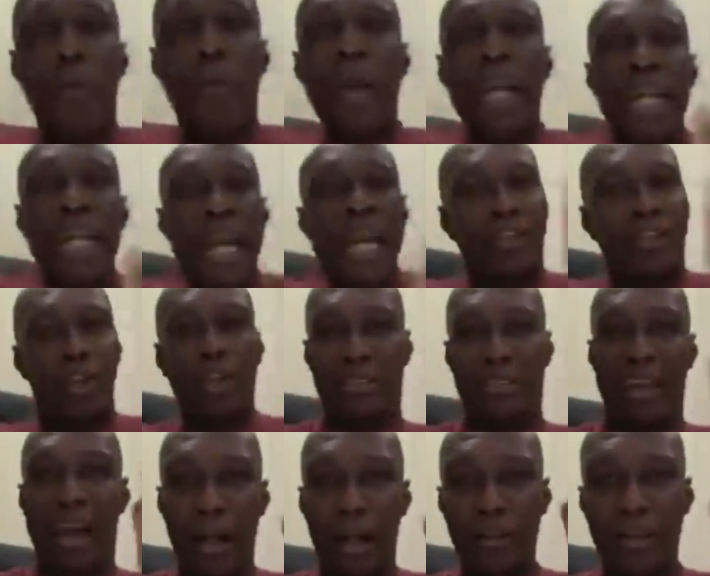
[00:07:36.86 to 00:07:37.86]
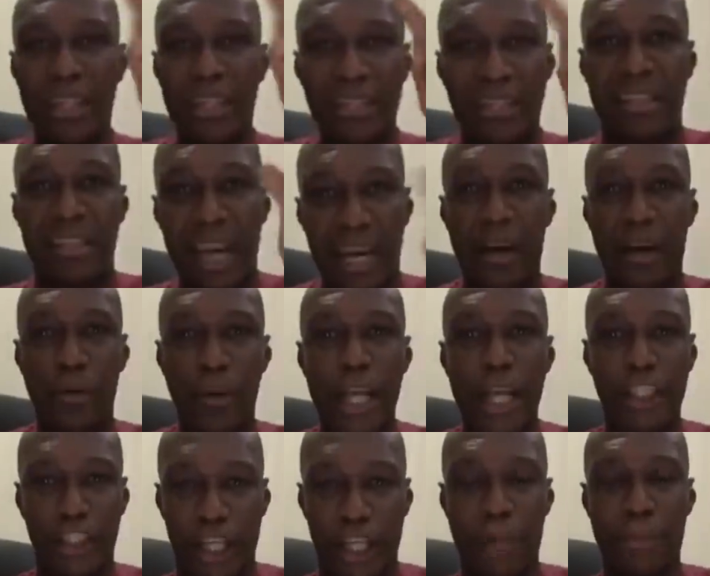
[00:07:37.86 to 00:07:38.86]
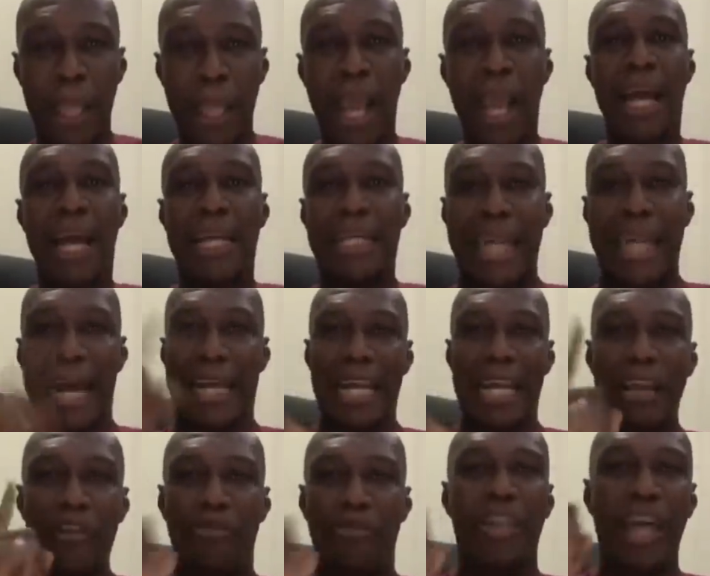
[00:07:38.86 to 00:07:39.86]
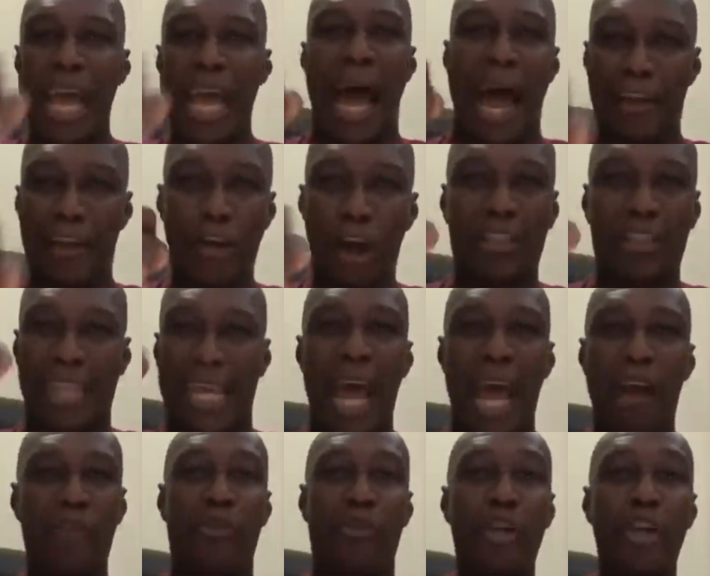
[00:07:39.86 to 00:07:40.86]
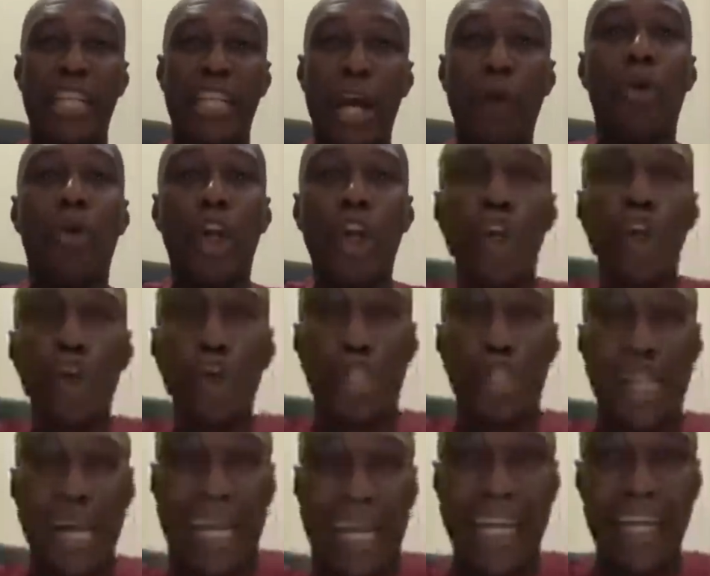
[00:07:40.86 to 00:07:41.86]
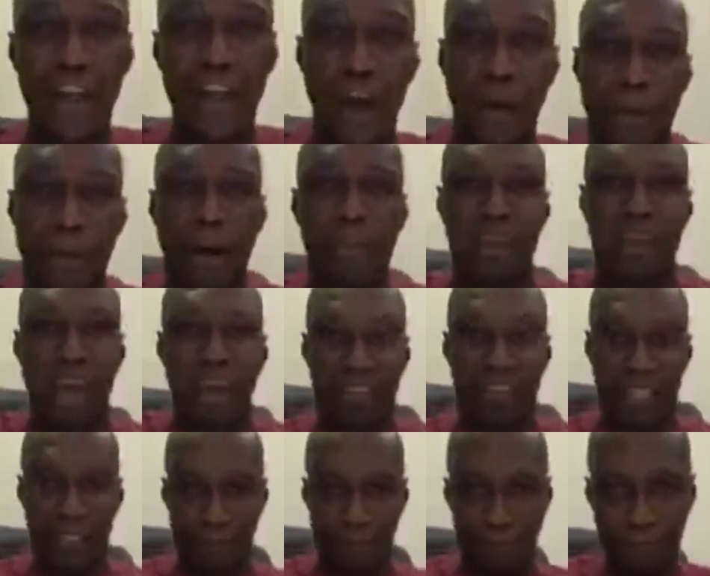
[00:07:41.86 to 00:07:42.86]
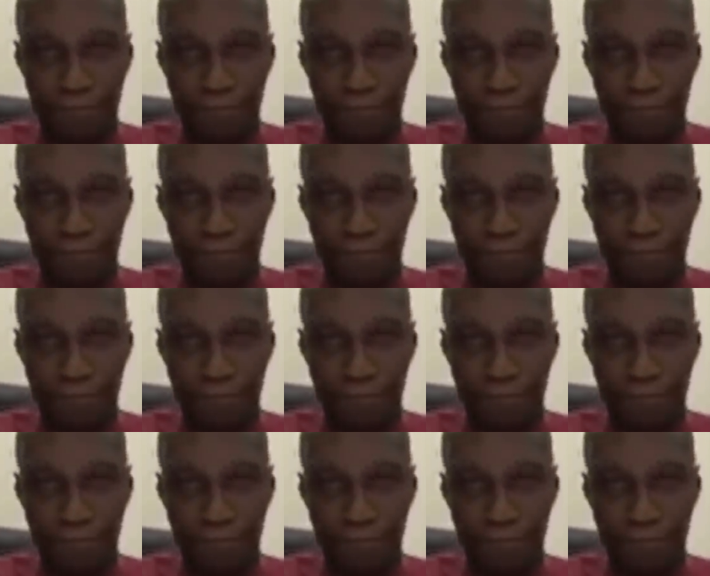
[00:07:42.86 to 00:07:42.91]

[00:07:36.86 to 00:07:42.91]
We need to tell this generation that if they are not careful, they will lose the kingdom of heaven.